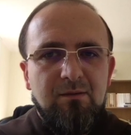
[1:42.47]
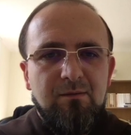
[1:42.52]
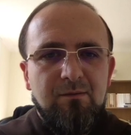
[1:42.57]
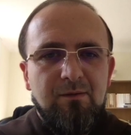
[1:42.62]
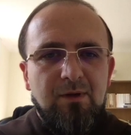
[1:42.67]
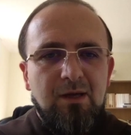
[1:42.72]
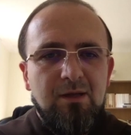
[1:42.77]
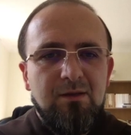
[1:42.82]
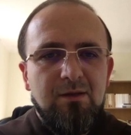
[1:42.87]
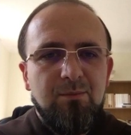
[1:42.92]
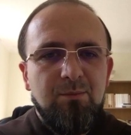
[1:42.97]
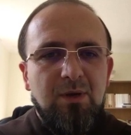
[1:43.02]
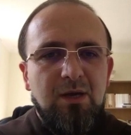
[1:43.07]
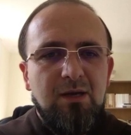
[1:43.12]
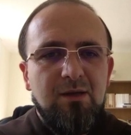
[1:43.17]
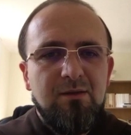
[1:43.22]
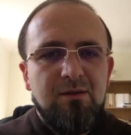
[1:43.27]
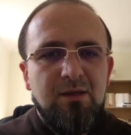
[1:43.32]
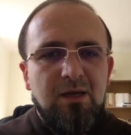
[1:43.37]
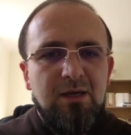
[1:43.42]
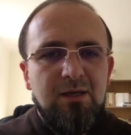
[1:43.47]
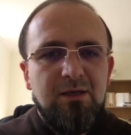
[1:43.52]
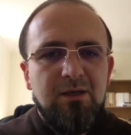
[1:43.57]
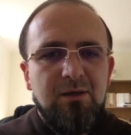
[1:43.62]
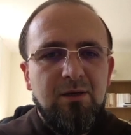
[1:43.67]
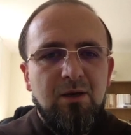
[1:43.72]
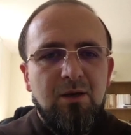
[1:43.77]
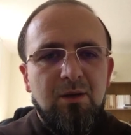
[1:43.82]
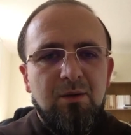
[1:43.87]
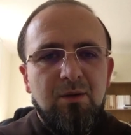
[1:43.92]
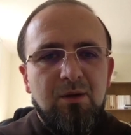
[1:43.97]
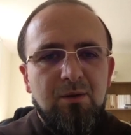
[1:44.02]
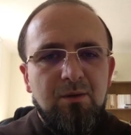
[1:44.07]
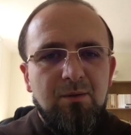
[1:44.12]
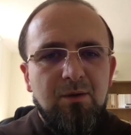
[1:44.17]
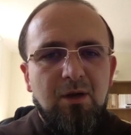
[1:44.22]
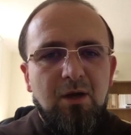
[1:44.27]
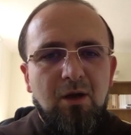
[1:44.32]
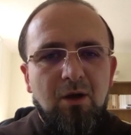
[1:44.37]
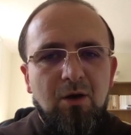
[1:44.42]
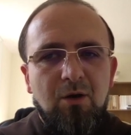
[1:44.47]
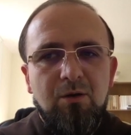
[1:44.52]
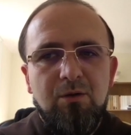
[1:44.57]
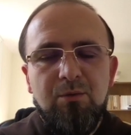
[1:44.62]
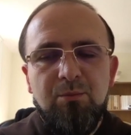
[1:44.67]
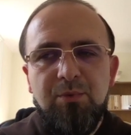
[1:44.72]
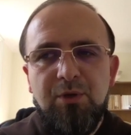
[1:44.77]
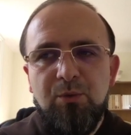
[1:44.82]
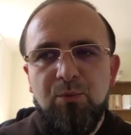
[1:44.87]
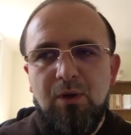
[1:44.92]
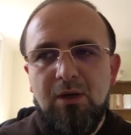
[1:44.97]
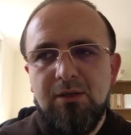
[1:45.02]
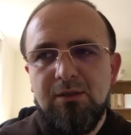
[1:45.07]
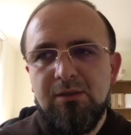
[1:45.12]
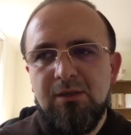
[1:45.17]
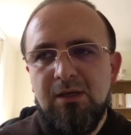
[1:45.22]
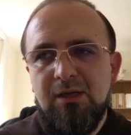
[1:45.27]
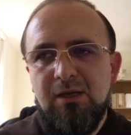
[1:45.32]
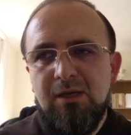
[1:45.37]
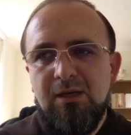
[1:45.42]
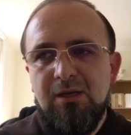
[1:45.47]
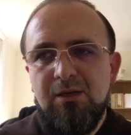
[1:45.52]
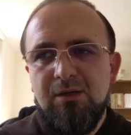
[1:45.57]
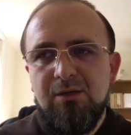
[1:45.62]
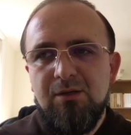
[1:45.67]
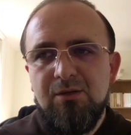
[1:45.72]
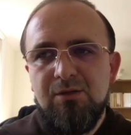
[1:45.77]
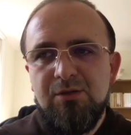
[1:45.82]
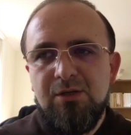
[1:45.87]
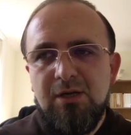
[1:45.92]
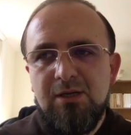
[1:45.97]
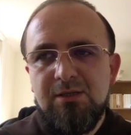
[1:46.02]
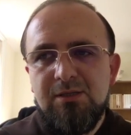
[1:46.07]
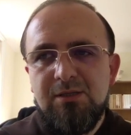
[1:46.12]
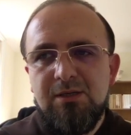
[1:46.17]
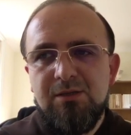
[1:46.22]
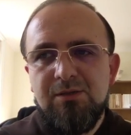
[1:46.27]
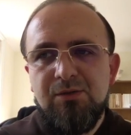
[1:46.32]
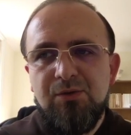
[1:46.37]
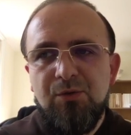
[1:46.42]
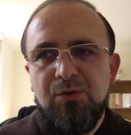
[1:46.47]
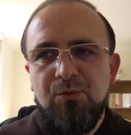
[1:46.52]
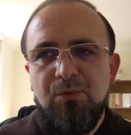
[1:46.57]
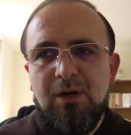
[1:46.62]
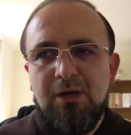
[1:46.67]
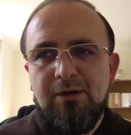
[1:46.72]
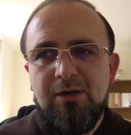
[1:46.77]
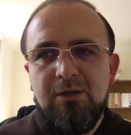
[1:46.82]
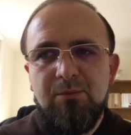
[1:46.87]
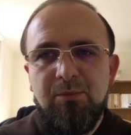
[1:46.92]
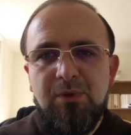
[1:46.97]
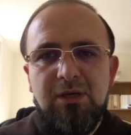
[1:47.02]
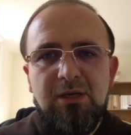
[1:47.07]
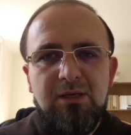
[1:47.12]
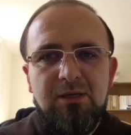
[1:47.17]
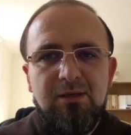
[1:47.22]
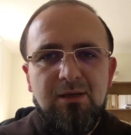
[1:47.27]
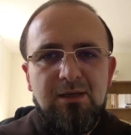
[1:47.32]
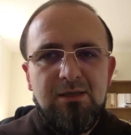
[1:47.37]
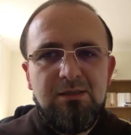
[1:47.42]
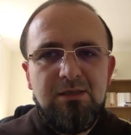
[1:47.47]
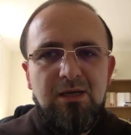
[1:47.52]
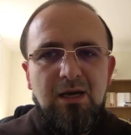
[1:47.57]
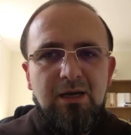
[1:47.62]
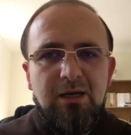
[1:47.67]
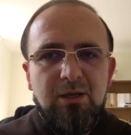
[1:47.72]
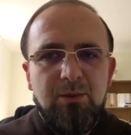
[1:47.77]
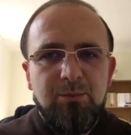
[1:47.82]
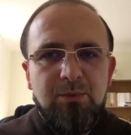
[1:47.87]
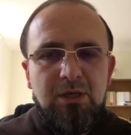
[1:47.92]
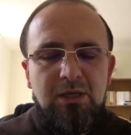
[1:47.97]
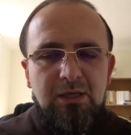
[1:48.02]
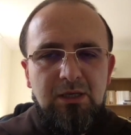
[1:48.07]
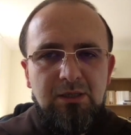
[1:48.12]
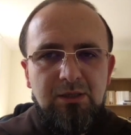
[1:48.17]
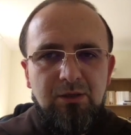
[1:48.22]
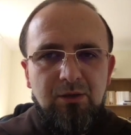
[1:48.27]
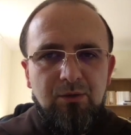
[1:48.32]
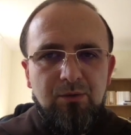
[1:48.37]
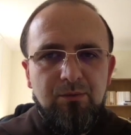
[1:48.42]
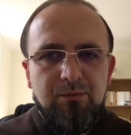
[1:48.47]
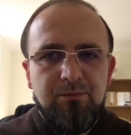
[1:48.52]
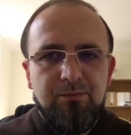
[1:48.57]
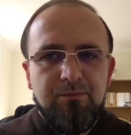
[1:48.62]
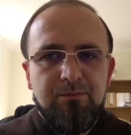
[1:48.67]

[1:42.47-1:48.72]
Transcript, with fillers: Father, may they all be one, just as you are in me and I am in you.